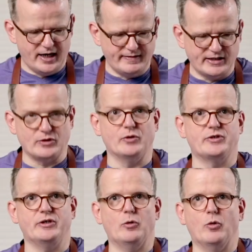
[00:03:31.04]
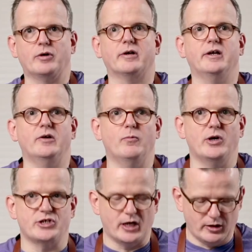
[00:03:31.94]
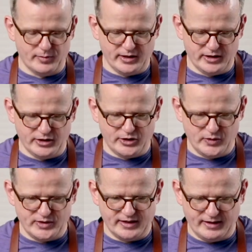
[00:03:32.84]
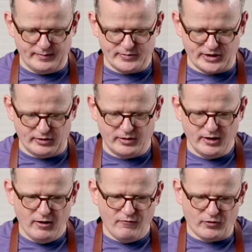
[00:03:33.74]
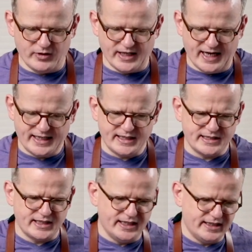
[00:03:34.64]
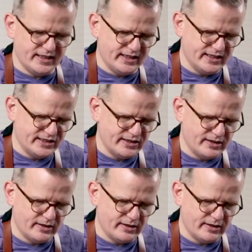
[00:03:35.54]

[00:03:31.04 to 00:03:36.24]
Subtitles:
And that's also the order in which I'll be using them. So for the eggs, it is